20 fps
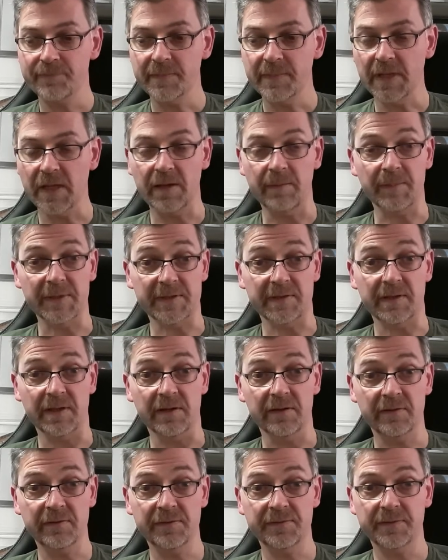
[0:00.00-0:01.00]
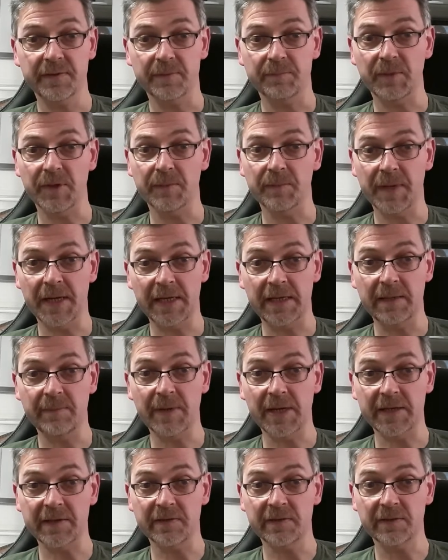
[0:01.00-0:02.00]
like myself, but mainly
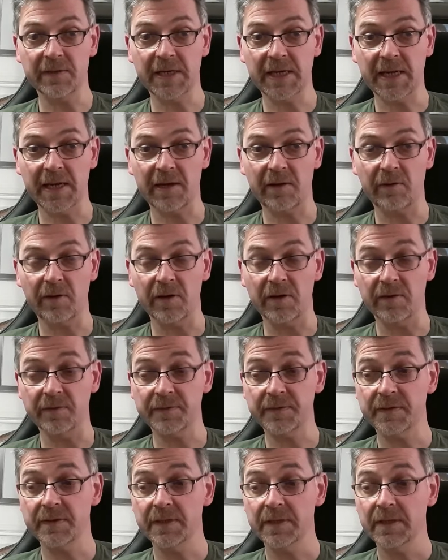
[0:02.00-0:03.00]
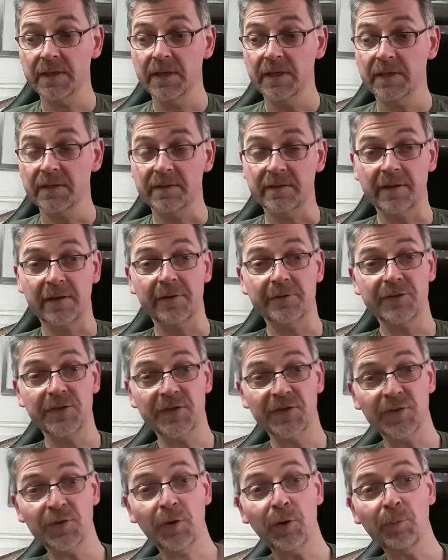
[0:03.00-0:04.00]
based on aircraft. So I
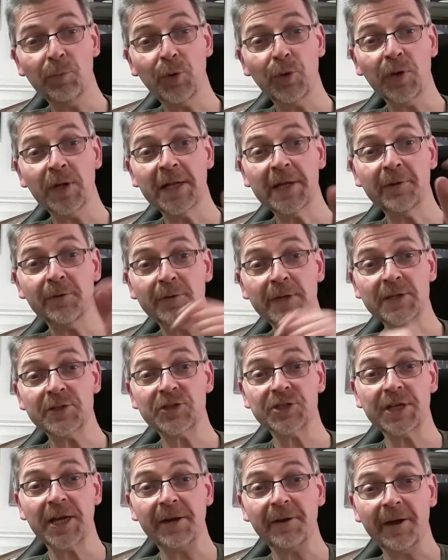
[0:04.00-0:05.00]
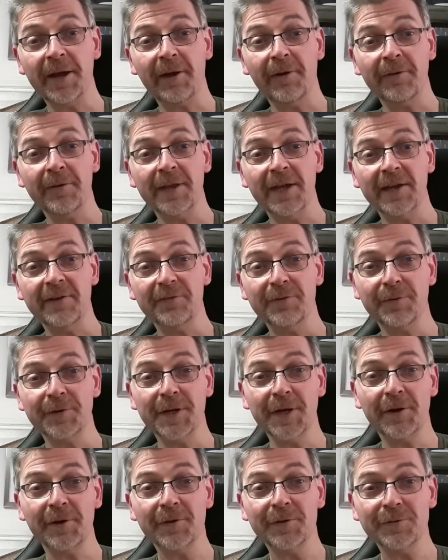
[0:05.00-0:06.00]
just thought I'd put a little shout out there for
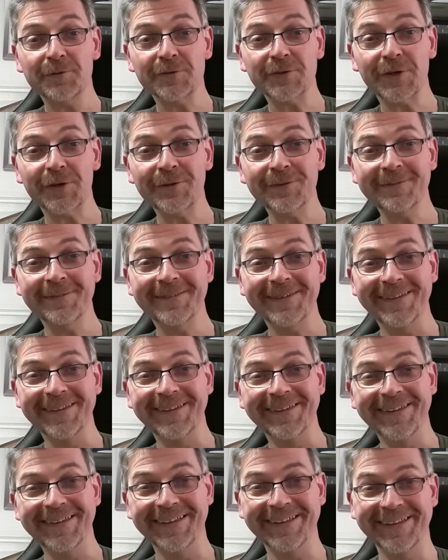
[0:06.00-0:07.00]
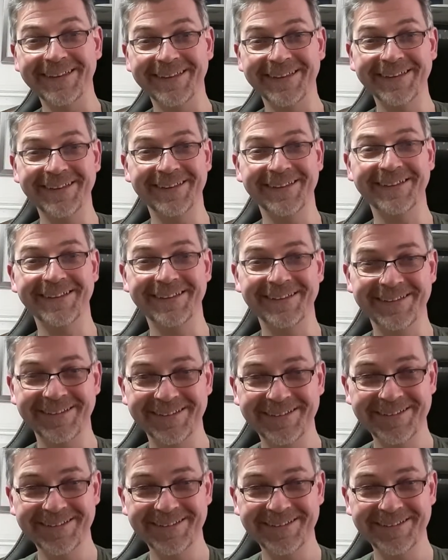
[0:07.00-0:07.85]
you, Uncle John. So